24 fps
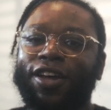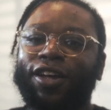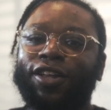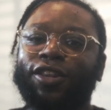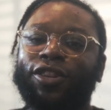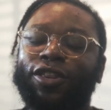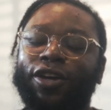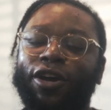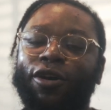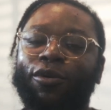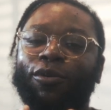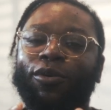
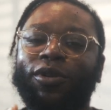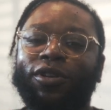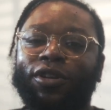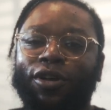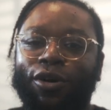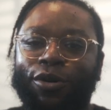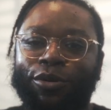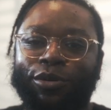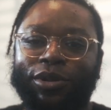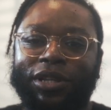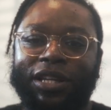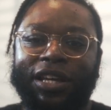There will
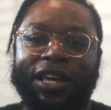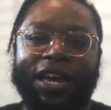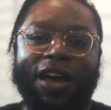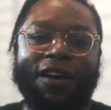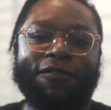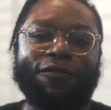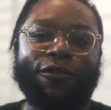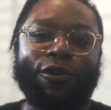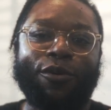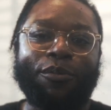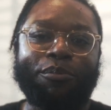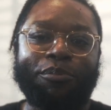only
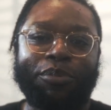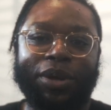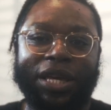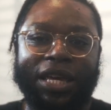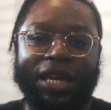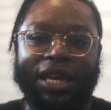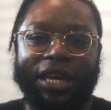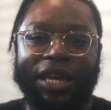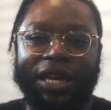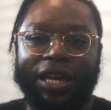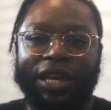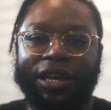ever
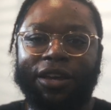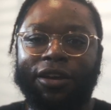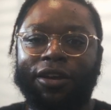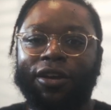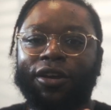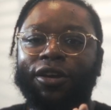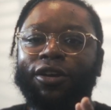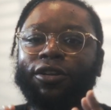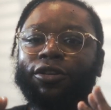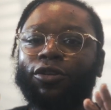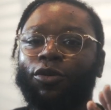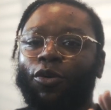be
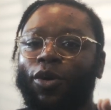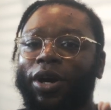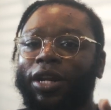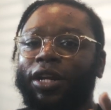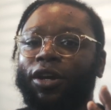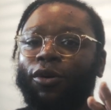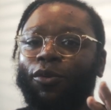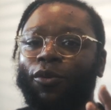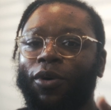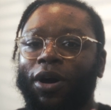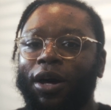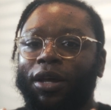
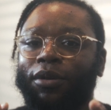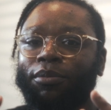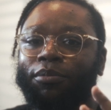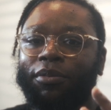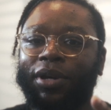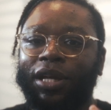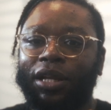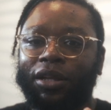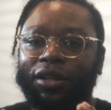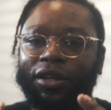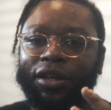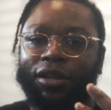21
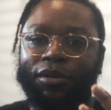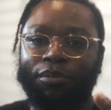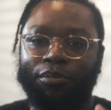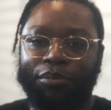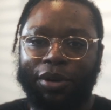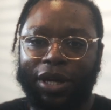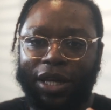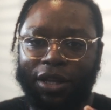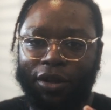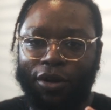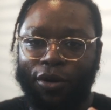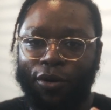million
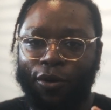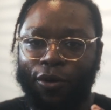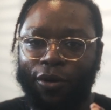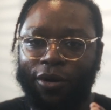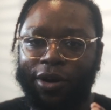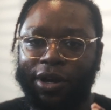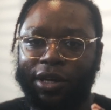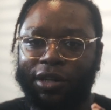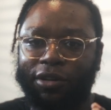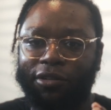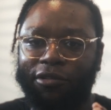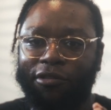
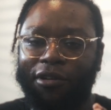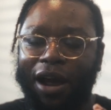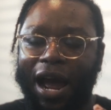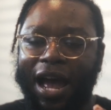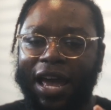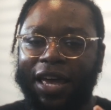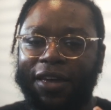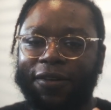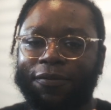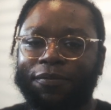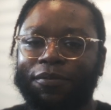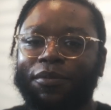Bitcoin,
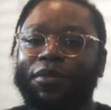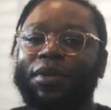right?